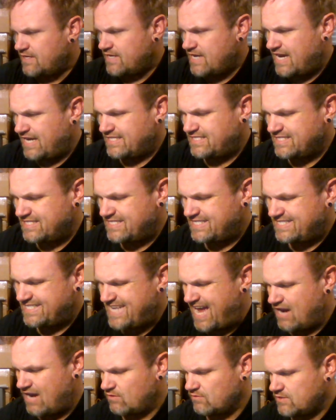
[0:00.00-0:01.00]
nice and
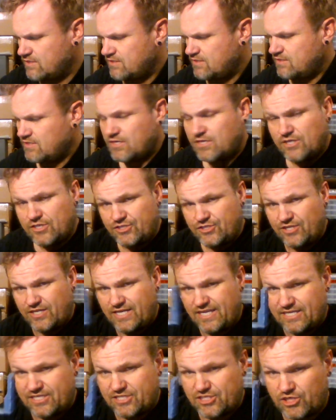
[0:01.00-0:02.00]
stout. So you're
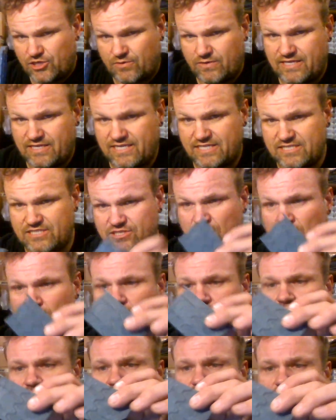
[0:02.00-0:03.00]
going to get 2 of these
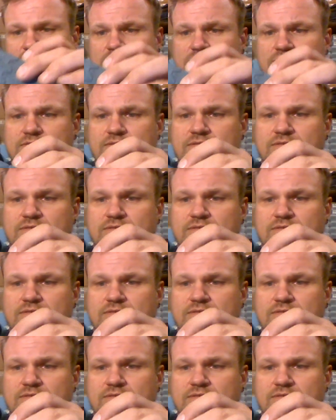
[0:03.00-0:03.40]
doors.